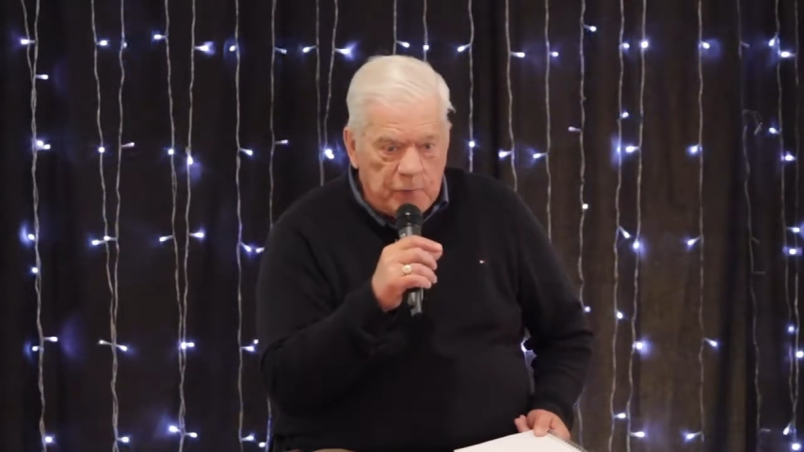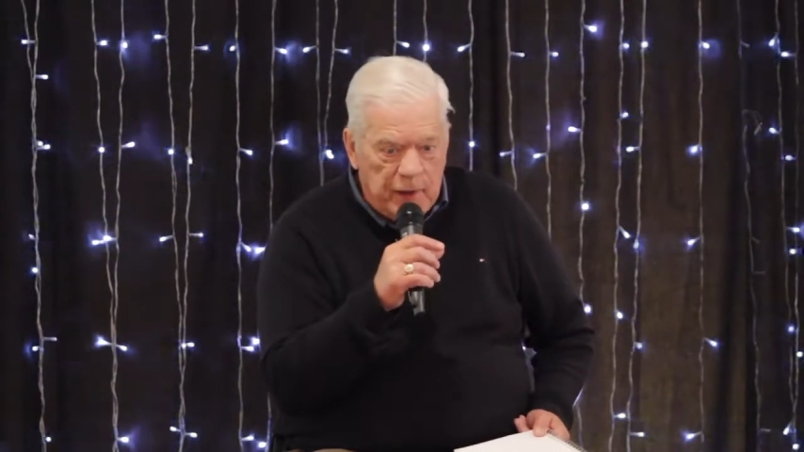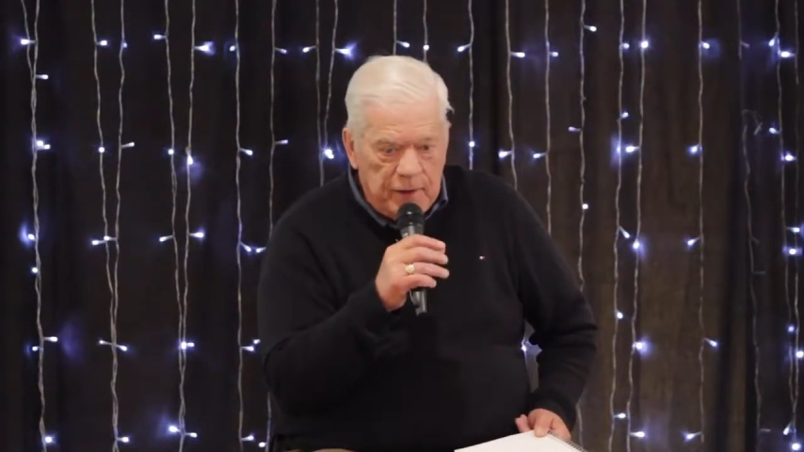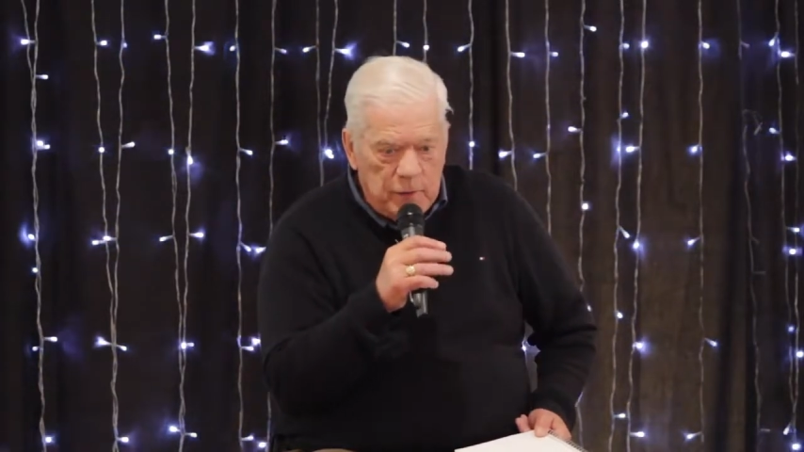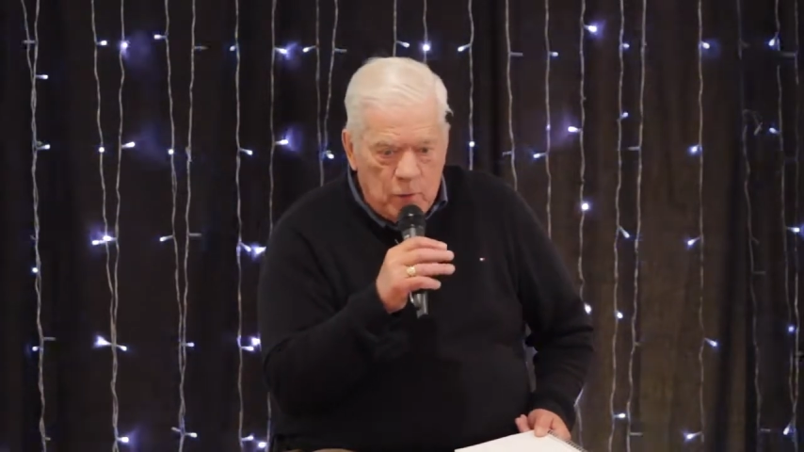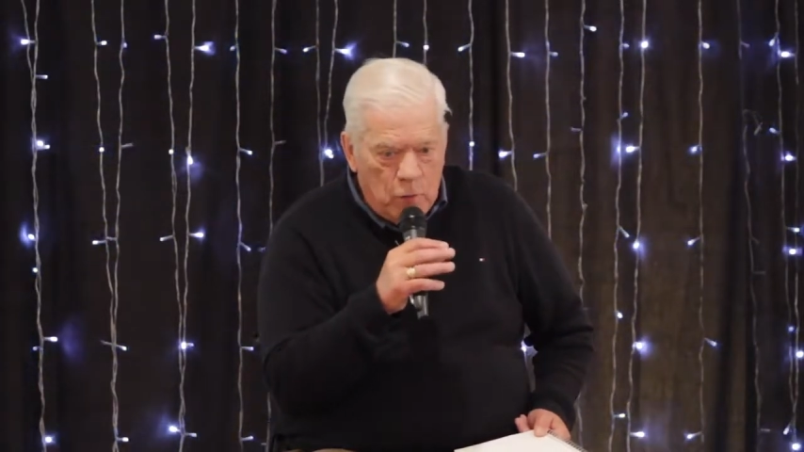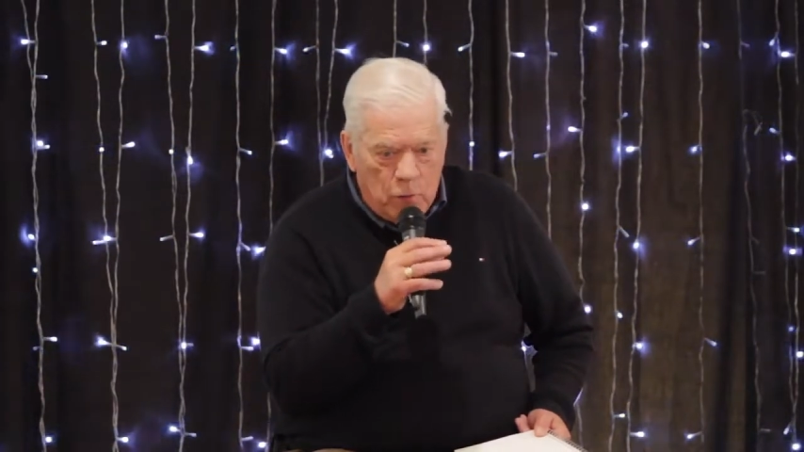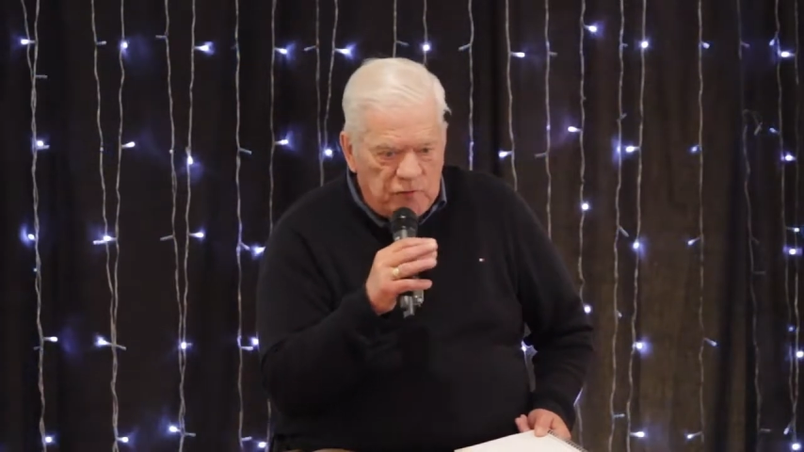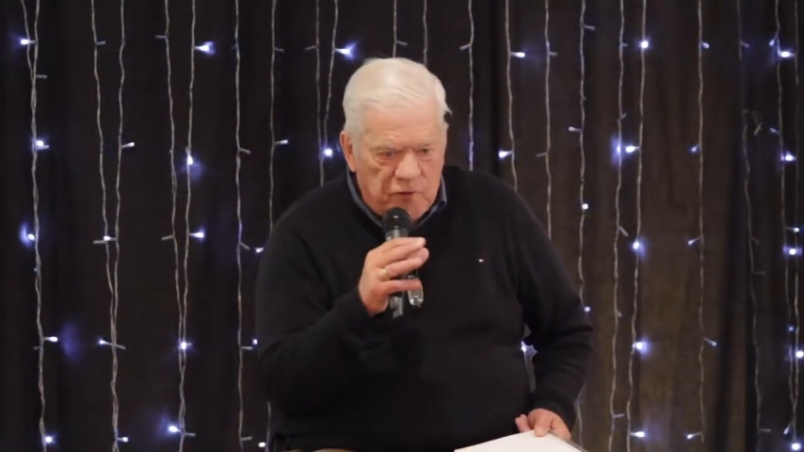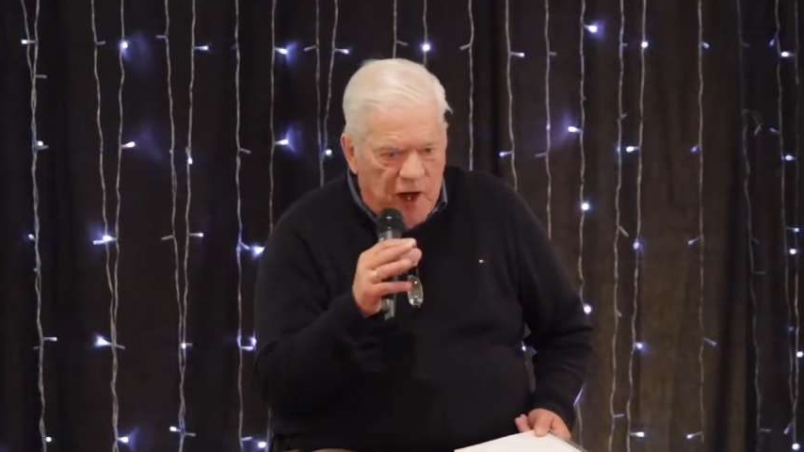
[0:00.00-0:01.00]
we had
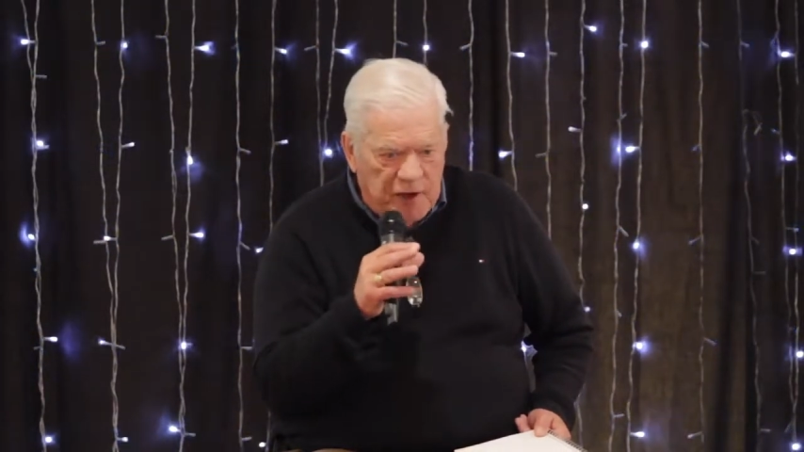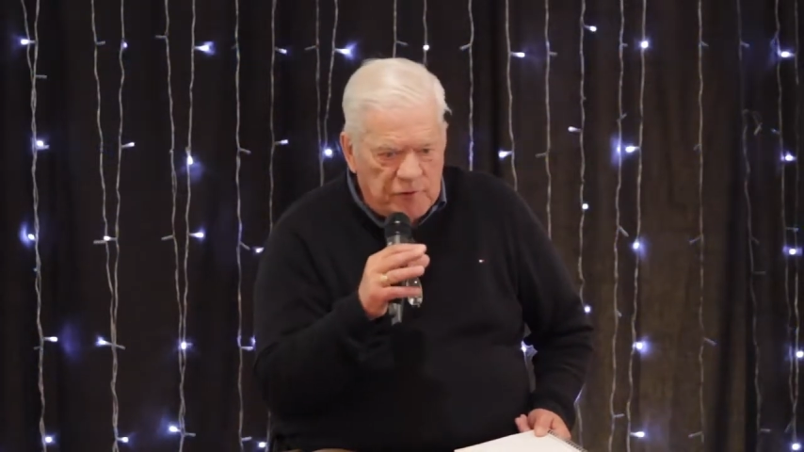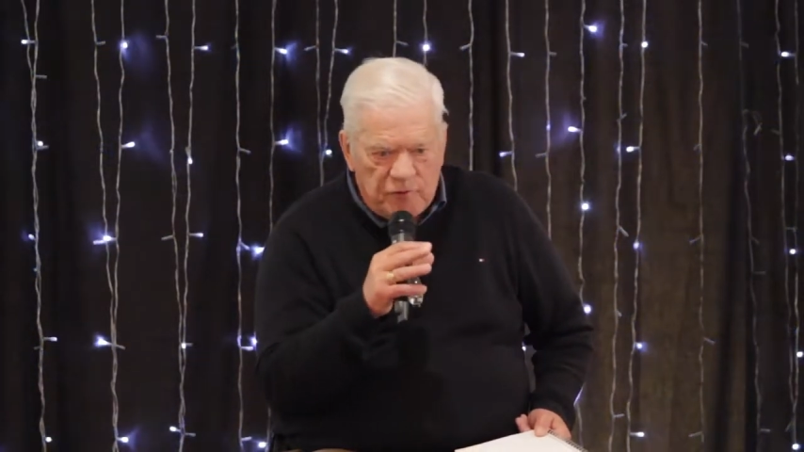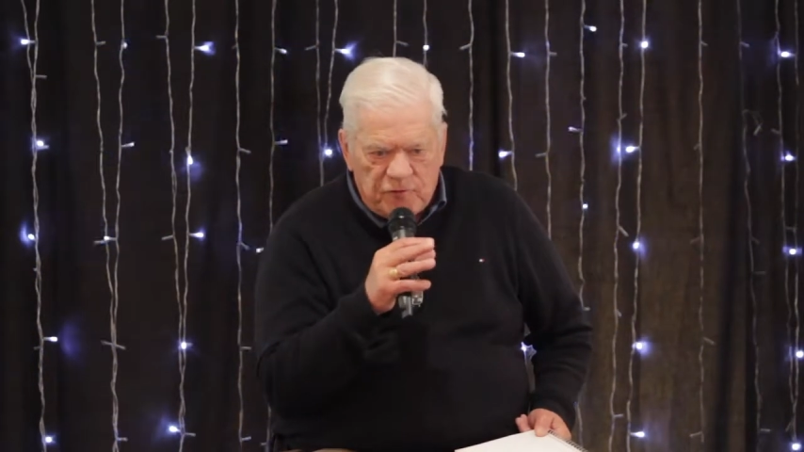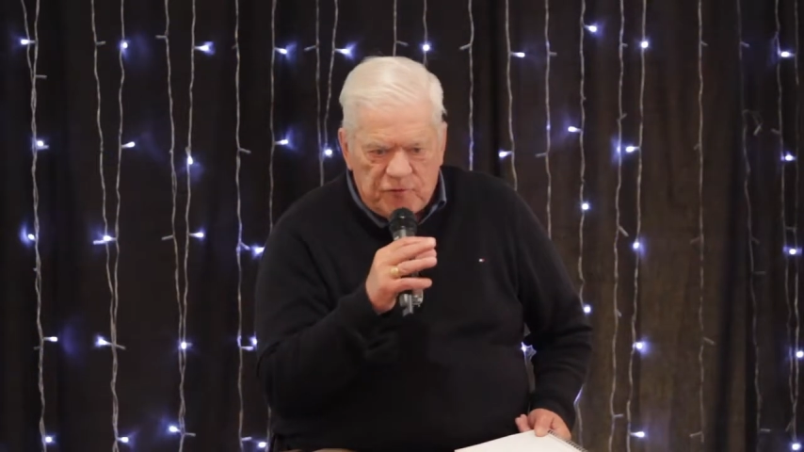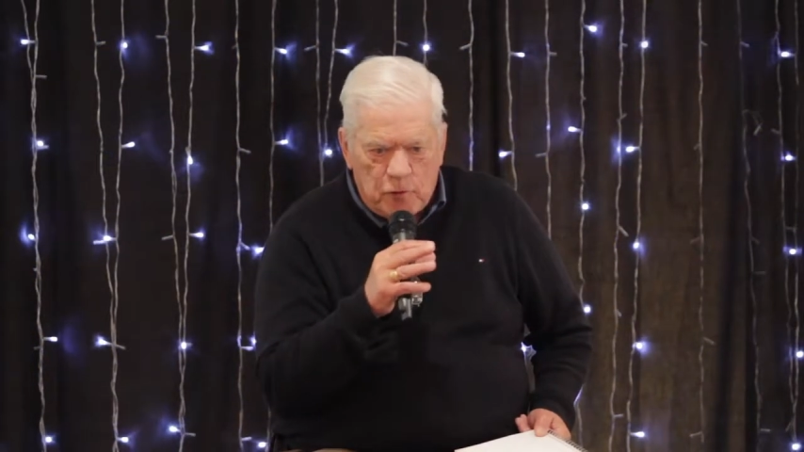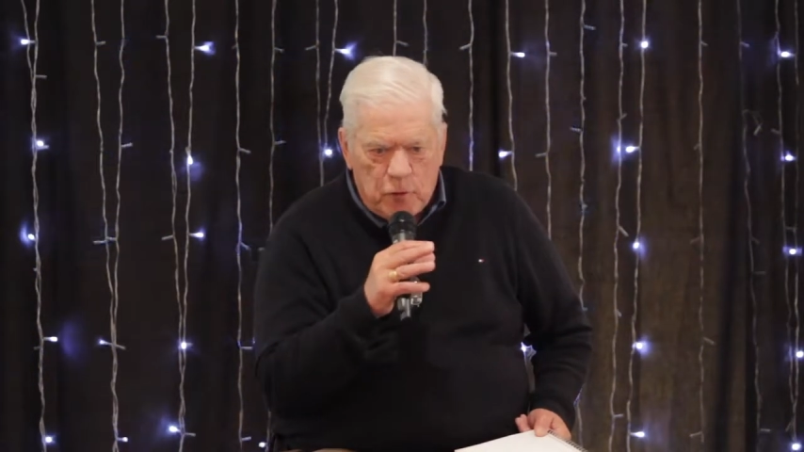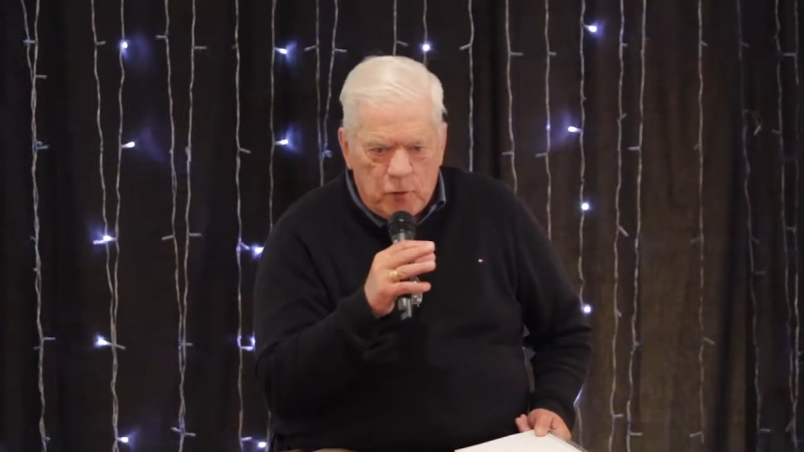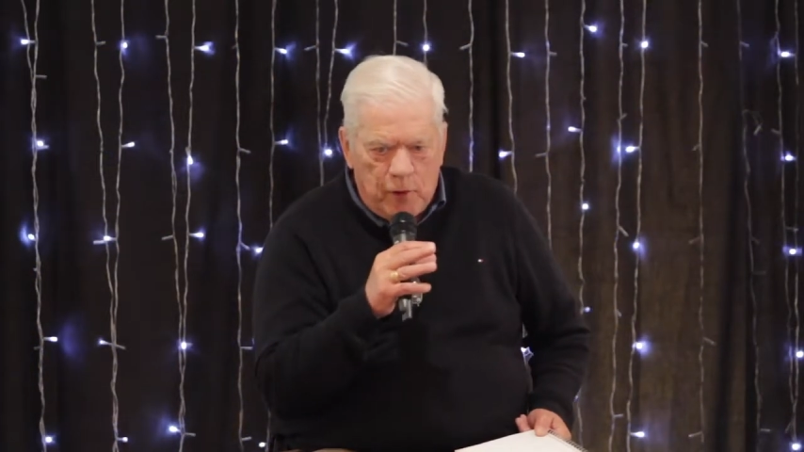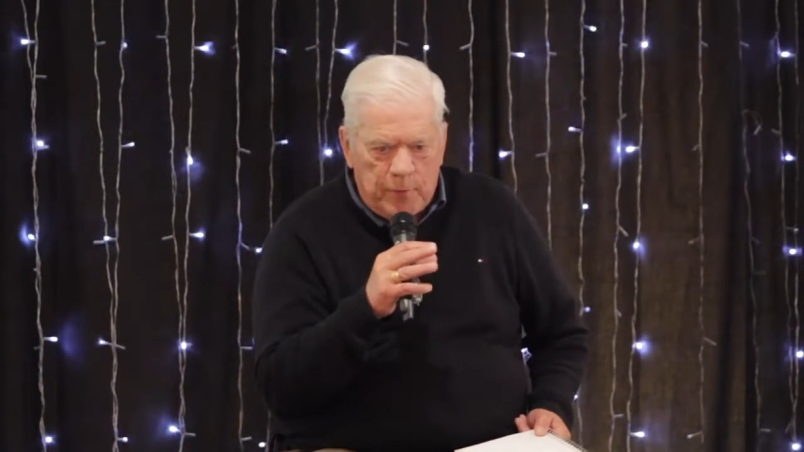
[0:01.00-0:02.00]
no tractors
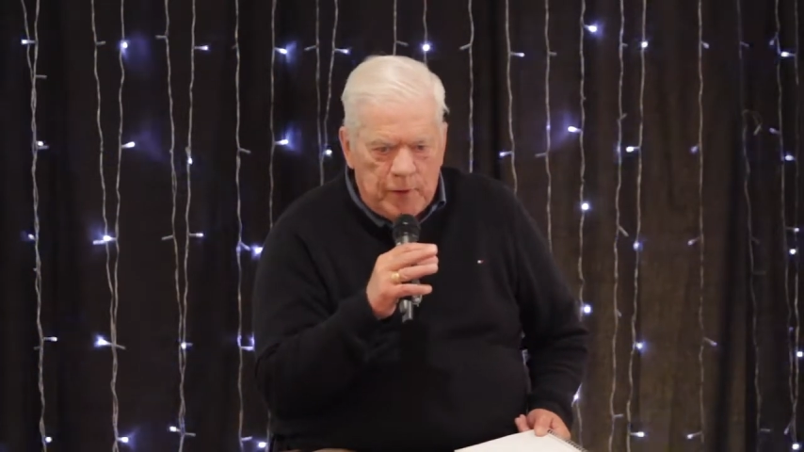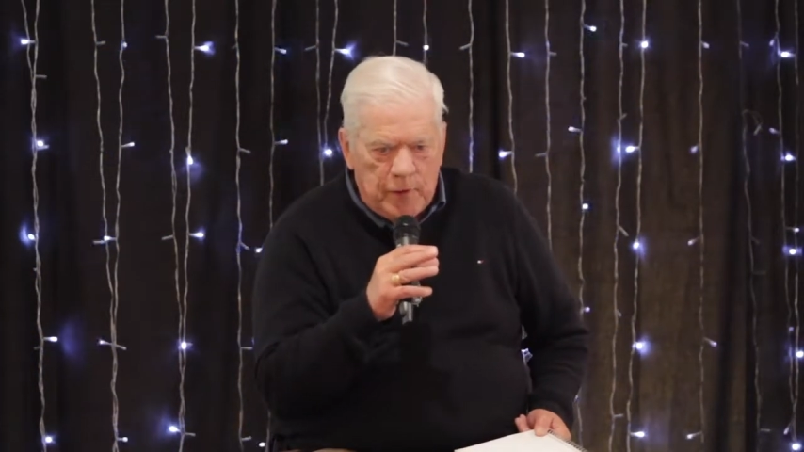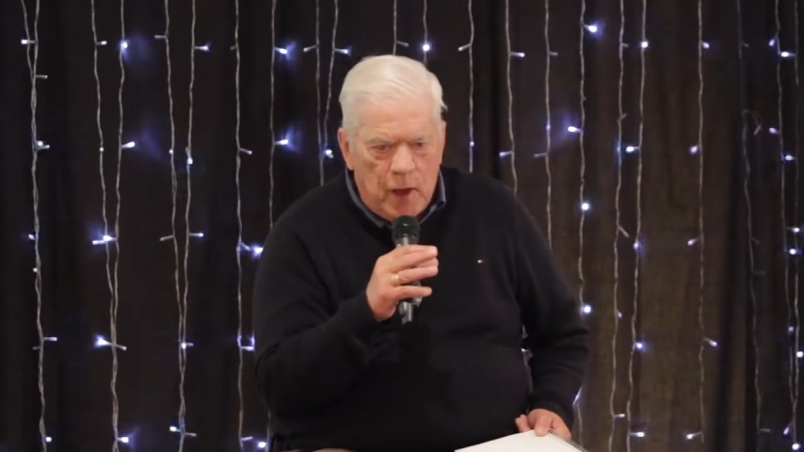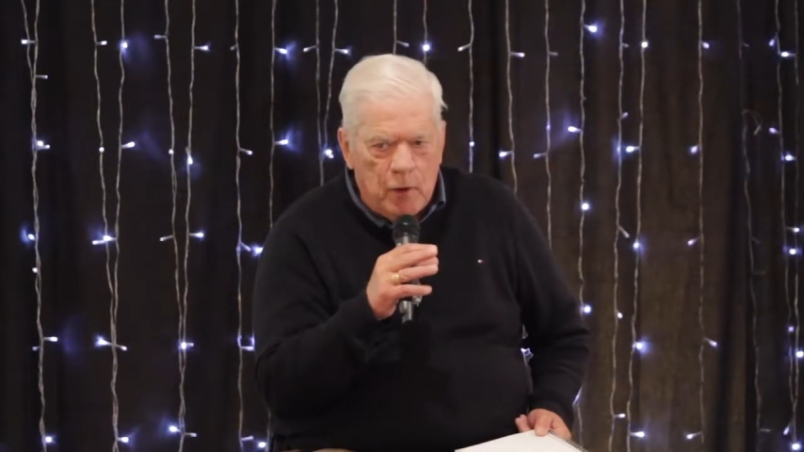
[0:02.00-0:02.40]
or equipment,